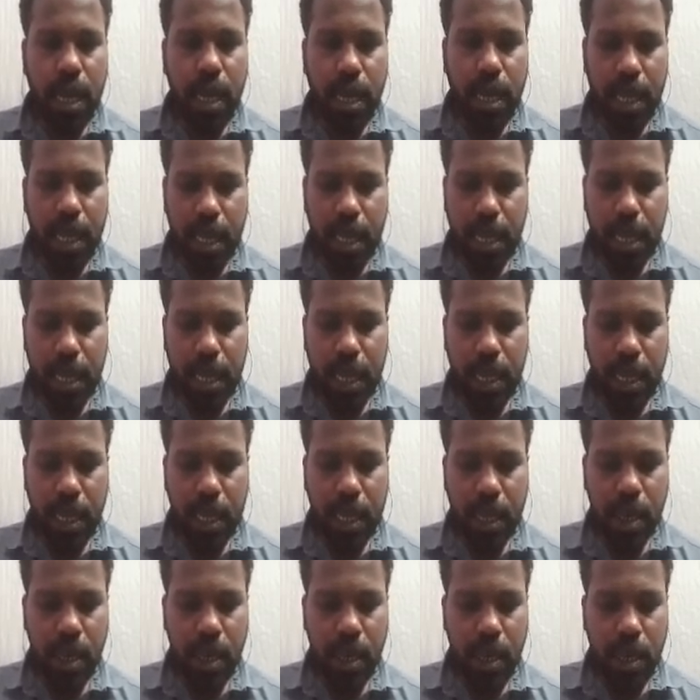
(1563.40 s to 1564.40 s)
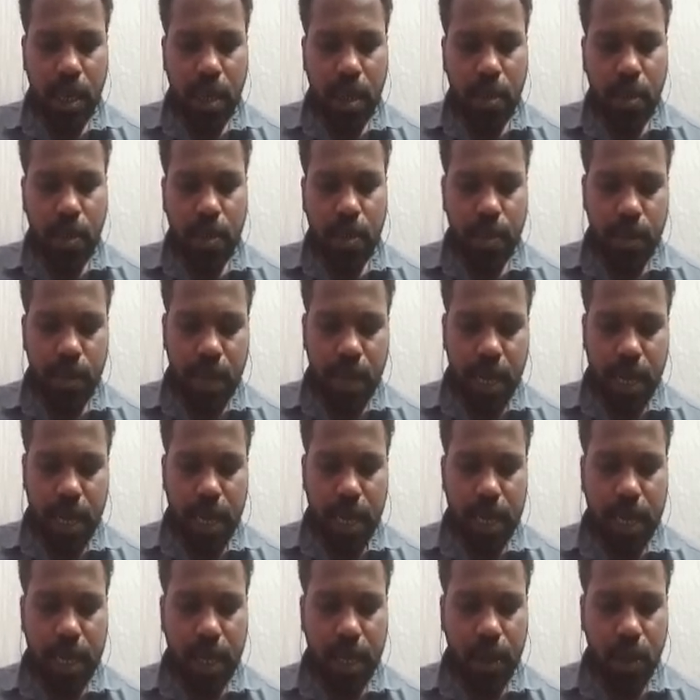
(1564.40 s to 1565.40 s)
and then
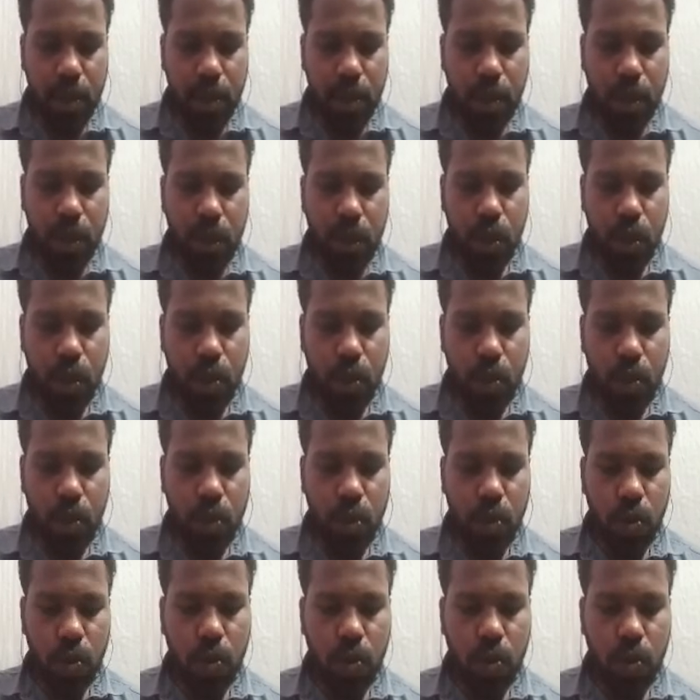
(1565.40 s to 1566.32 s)
plt dot show.